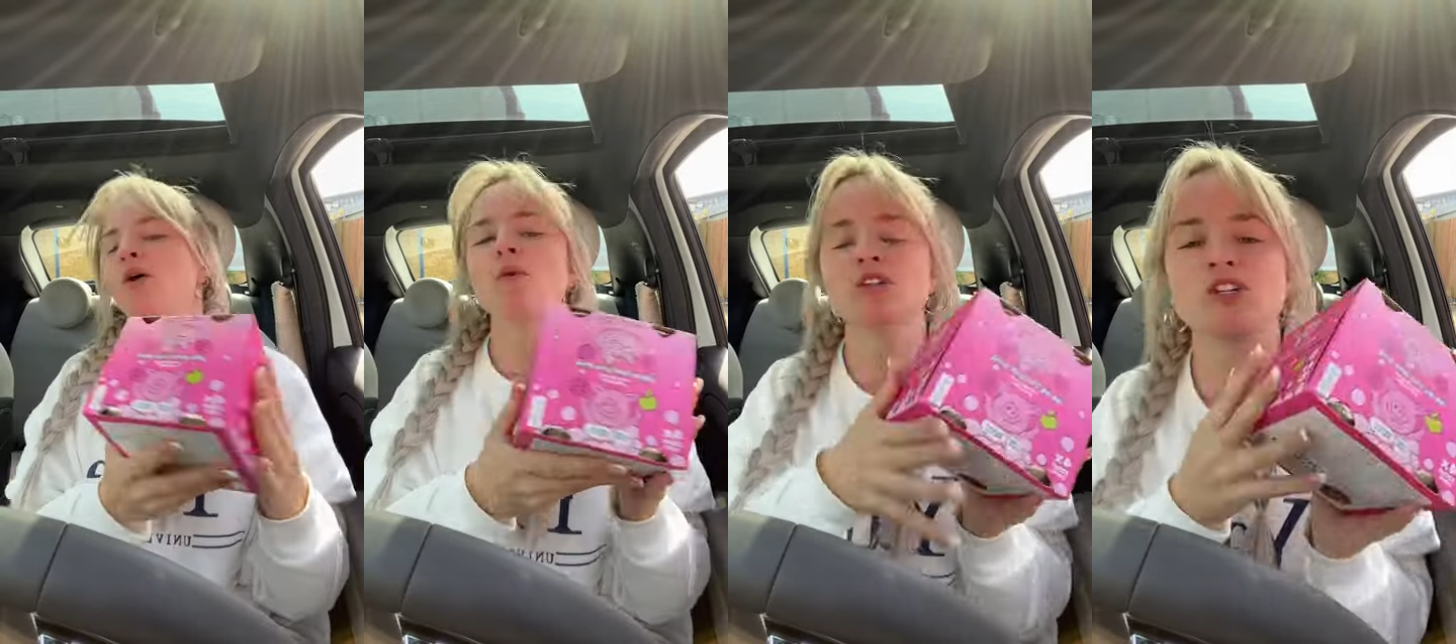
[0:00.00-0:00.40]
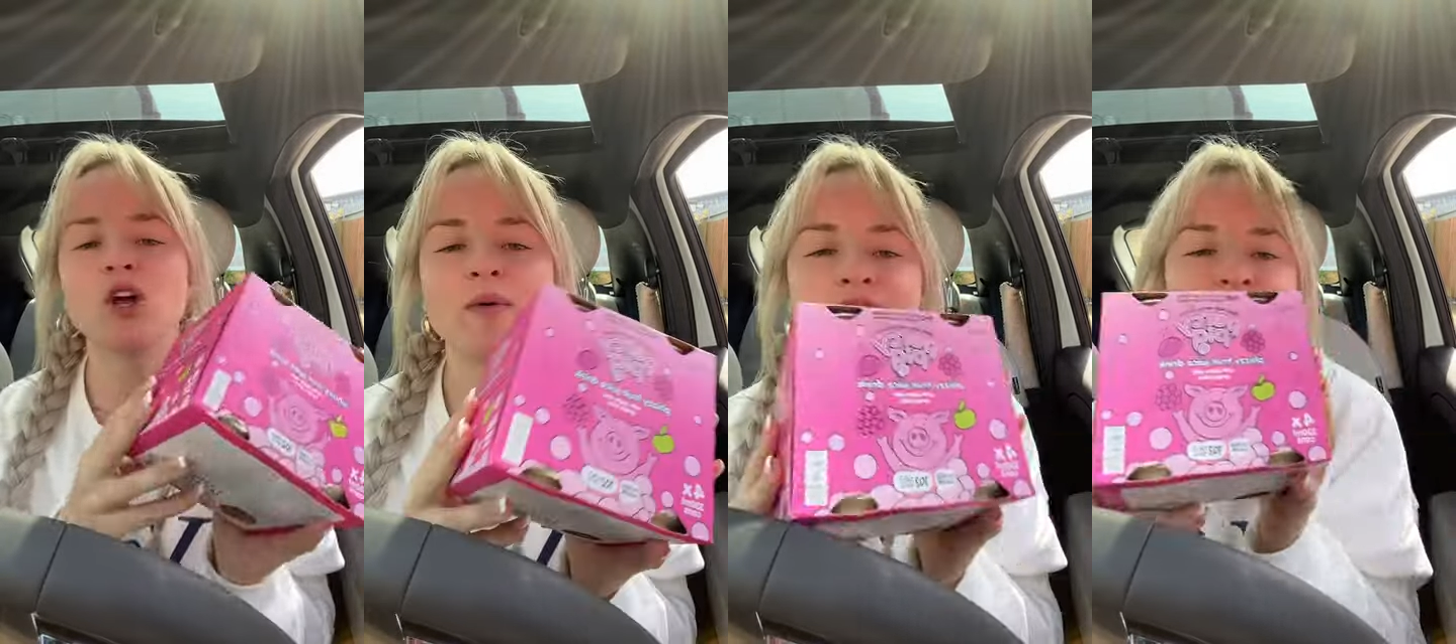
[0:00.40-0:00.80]
know what to
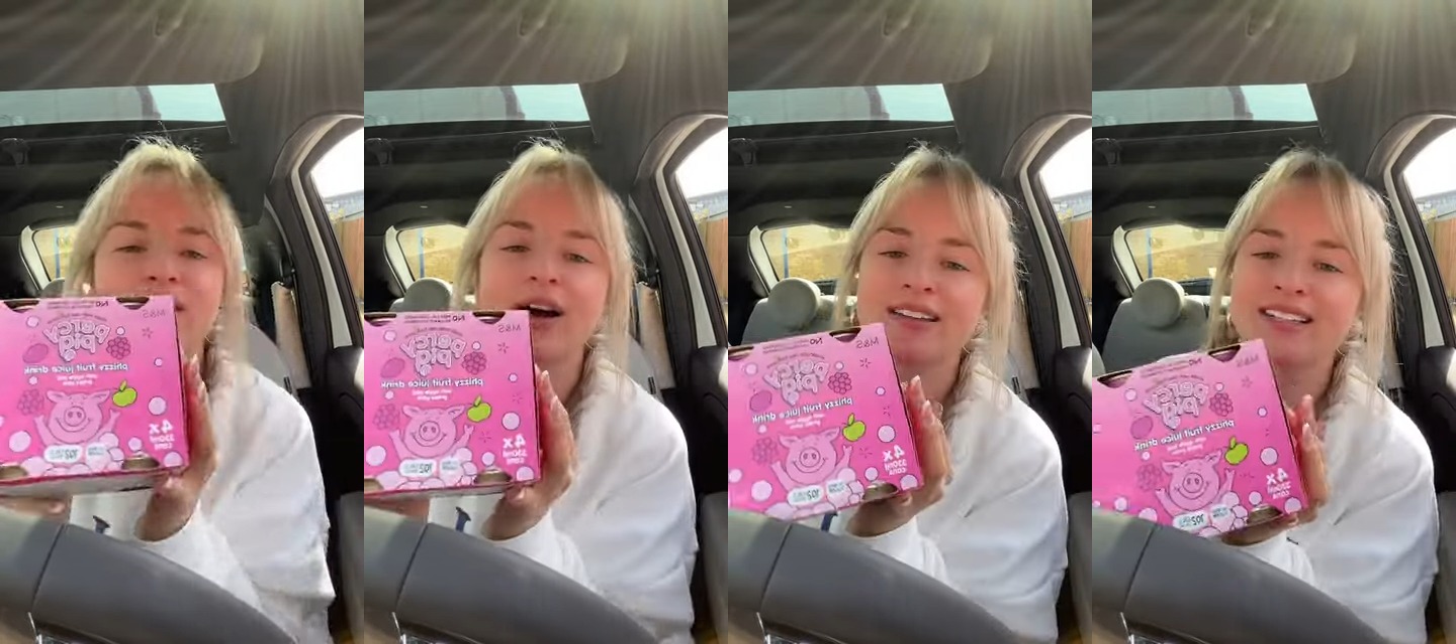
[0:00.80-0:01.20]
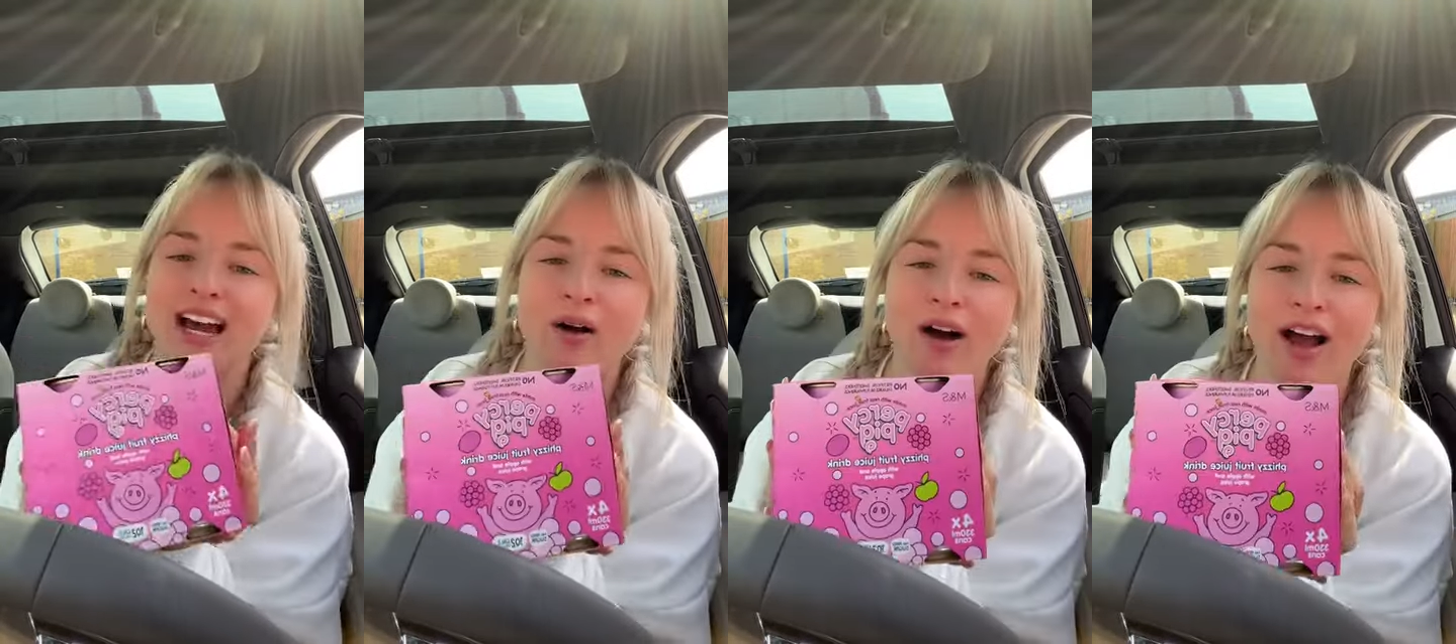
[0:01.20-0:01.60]
do with this, guys.
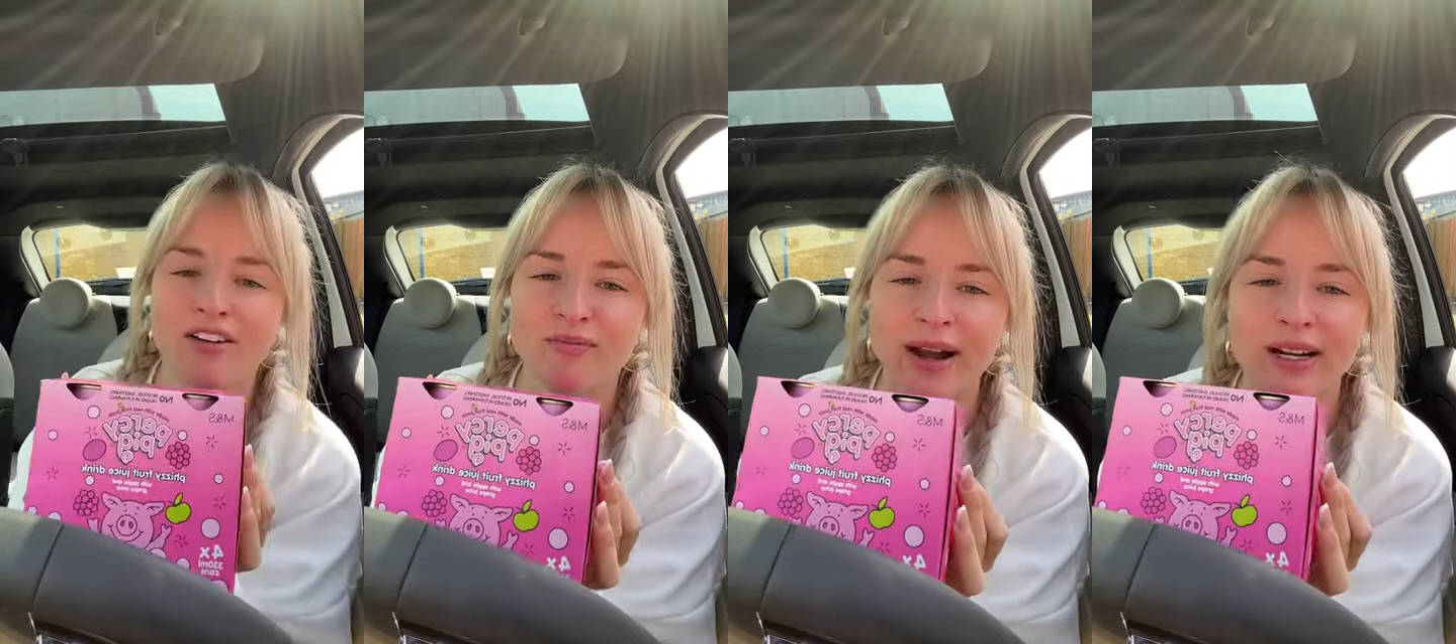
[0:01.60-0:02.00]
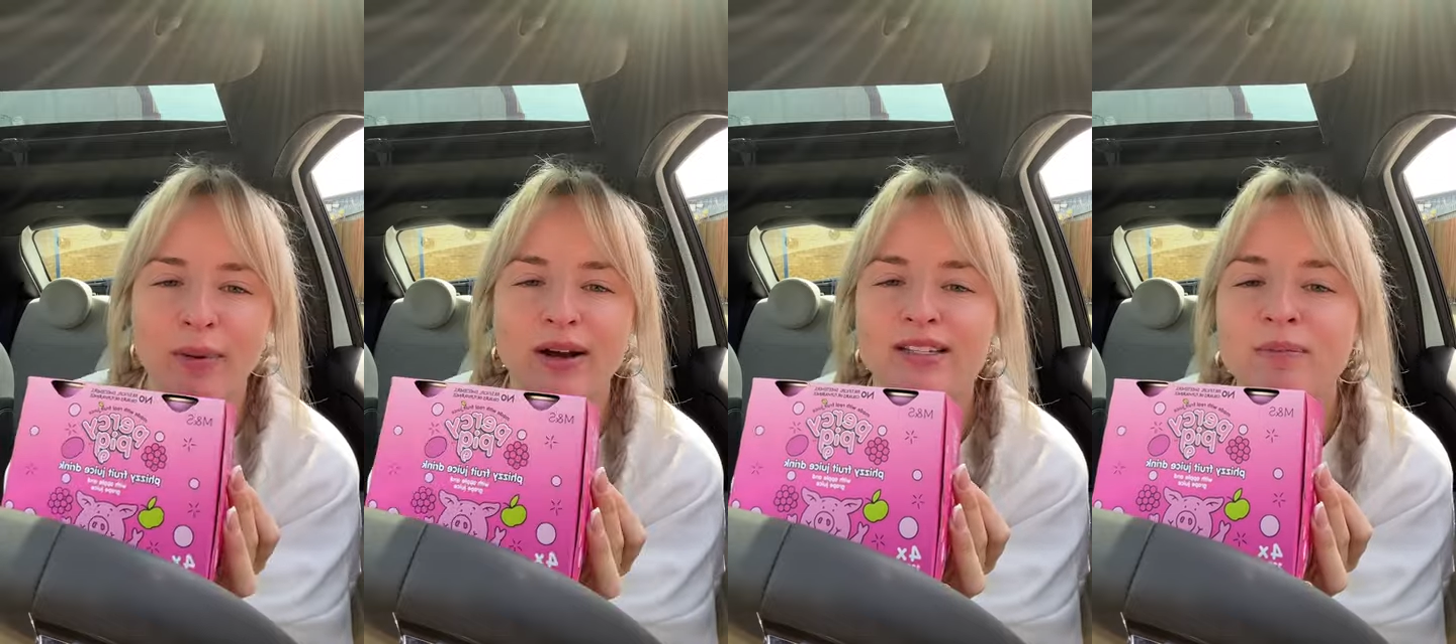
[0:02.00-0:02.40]
Now, I've made a
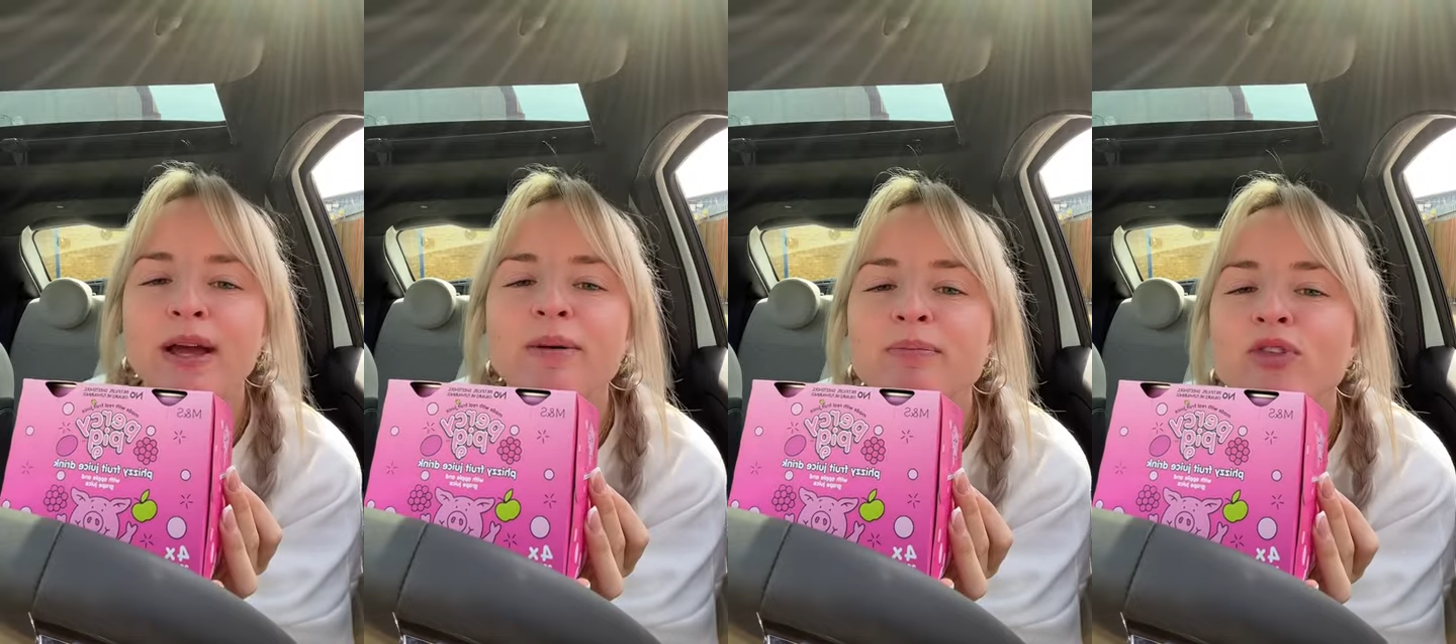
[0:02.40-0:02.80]
Percy Pig